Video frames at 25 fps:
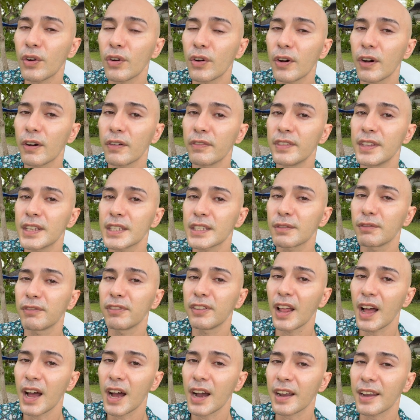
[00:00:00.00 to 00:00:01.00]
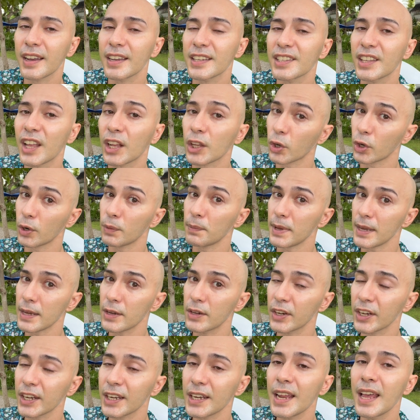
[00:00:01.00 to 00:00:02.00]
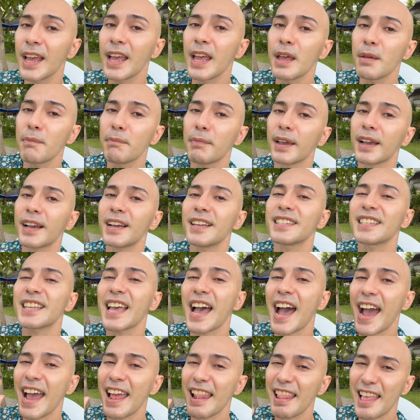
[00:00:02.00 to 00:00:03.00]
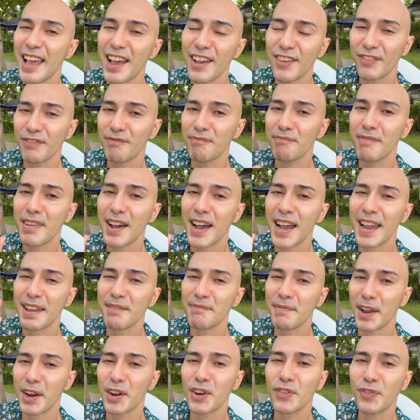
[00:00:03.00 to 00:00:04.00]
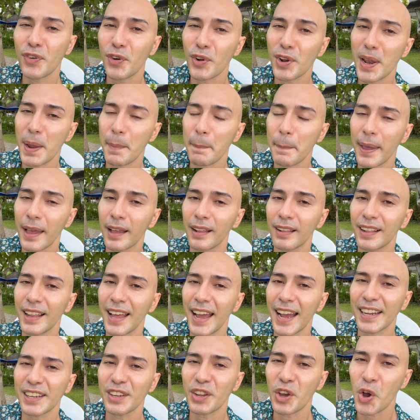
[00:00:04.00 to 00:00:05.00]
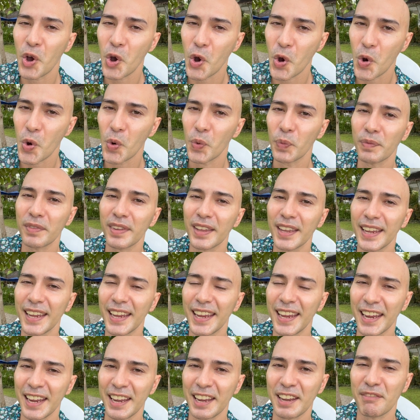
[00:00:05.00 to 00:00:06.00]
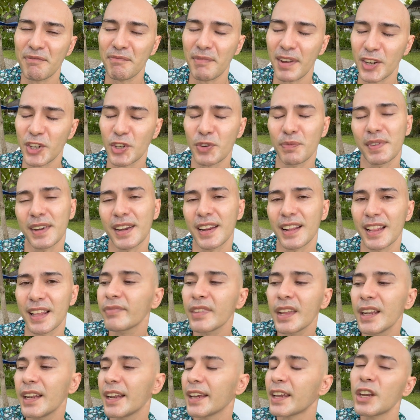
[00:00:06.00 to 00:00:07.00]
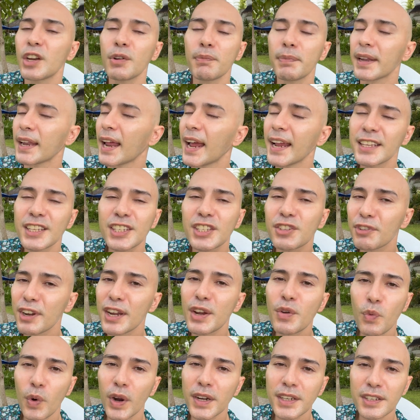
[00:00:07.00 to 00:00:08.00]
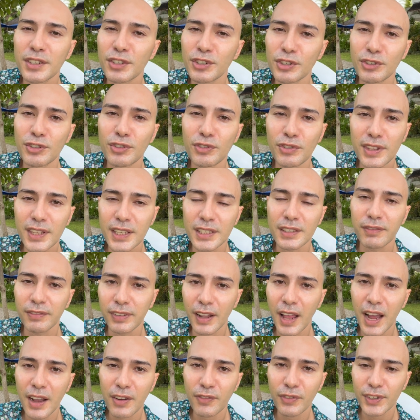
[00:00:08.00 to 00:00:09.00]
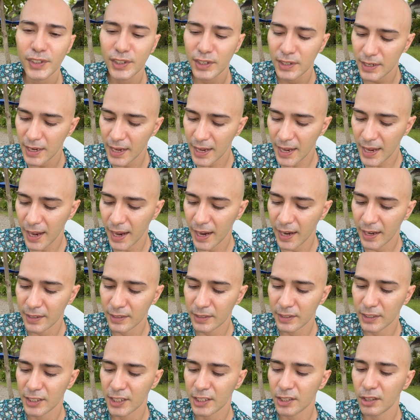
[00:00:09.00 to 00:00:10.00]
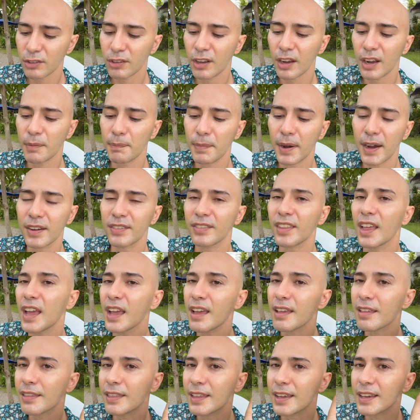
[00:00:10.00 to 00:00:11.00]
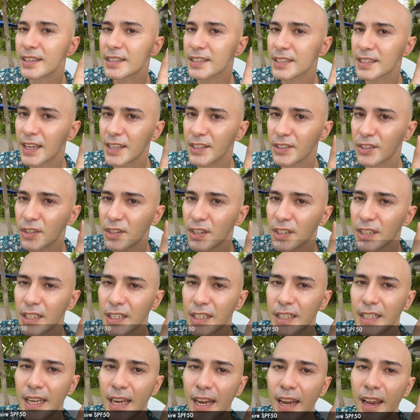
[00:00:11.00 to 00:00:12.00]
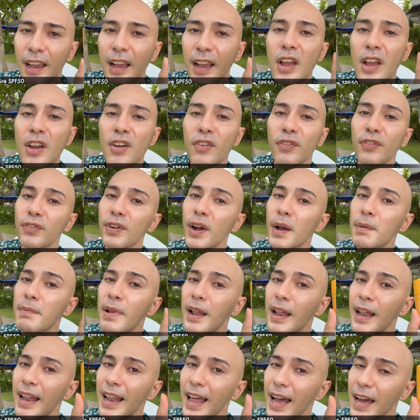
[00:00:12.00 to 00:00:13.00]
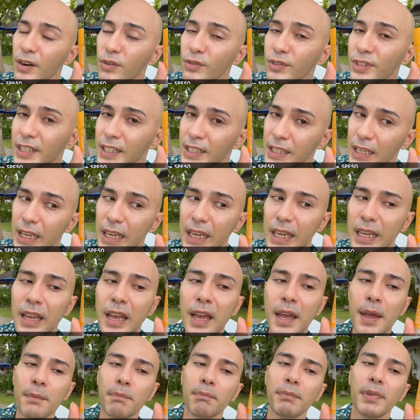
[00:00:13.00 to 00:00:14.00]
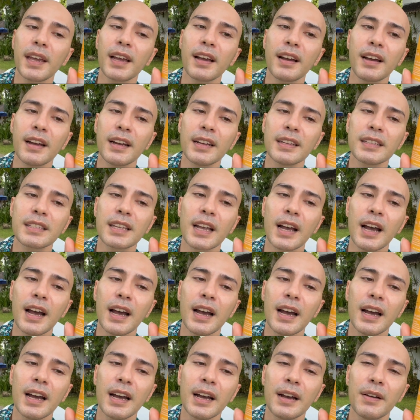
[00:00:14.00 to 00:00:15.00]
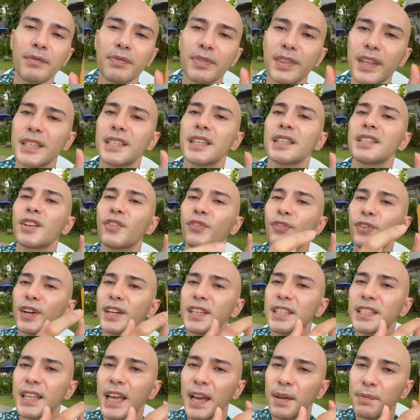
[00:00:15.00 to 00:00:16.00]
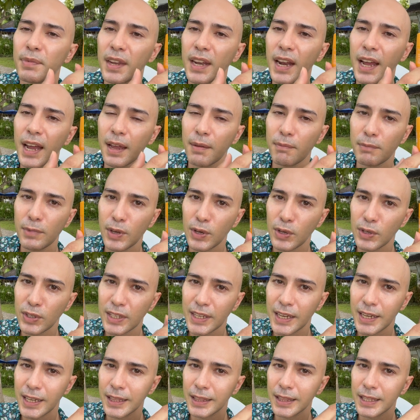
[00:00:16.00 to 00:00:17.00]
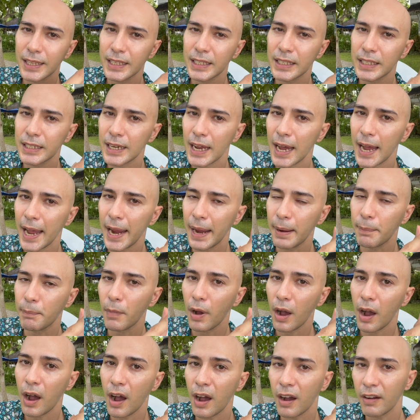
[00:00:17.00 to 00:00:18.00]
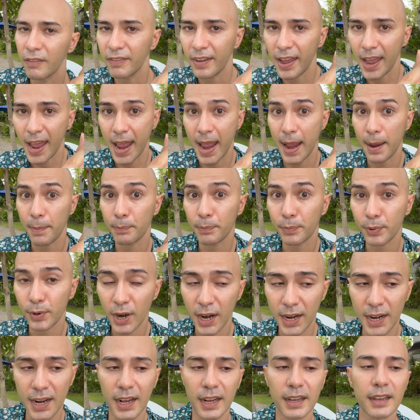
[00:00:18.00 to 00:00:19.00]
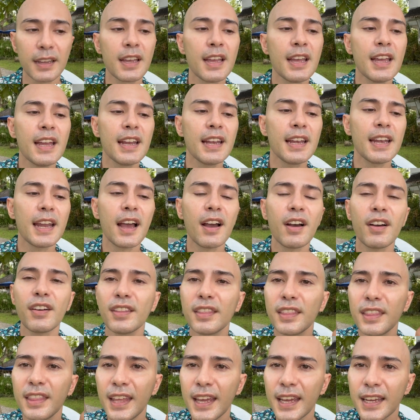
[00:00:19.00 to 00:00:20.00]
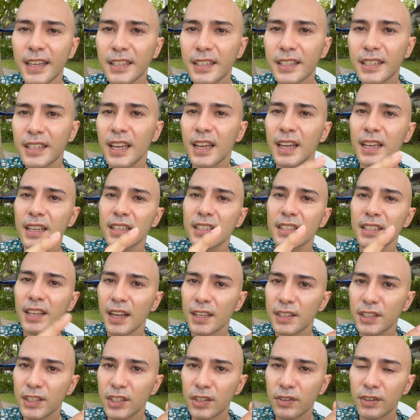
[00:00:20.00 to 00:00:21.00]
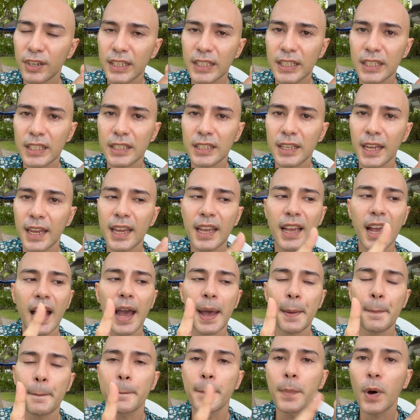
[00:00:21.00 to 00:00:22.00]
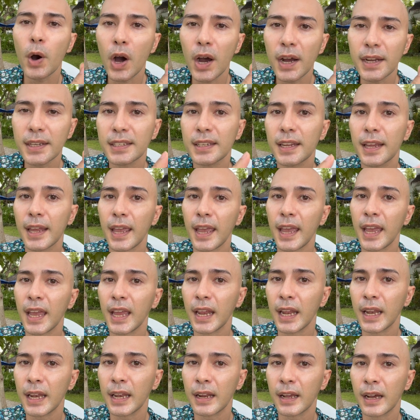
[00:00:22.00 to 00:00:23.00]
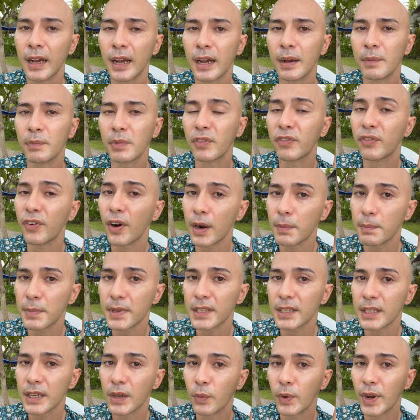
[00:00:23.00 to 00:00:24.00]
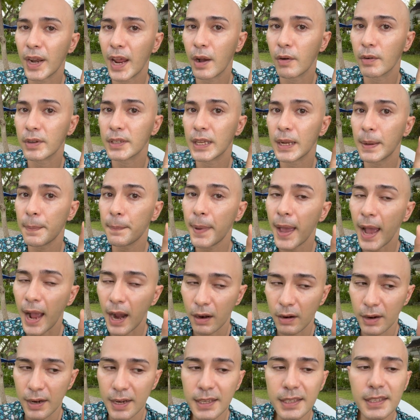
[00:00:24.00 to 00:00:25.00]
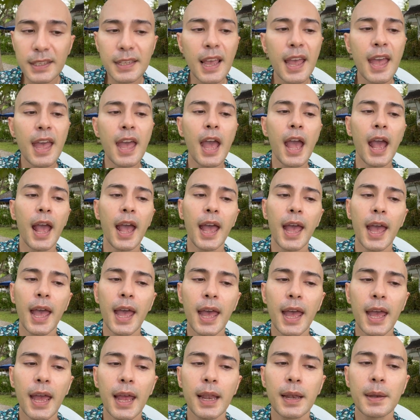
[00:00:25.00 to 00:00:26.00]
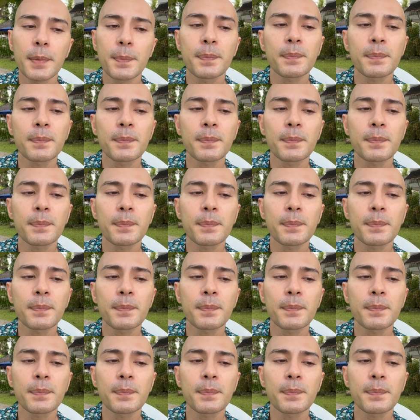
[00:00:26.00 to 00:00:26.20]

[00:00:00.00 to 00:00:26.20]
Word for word: of this vlog is not gonna be good because I left my microphone lapel at home in Metro Manila like you know but I just really wanted to do this vlog for today and just to talk about this sunscreen stick from La Larousse because um, this is the first time that I'm using this type of a product. Now this sunscreen stick I bought in um, the pharmacy when I was in Paris and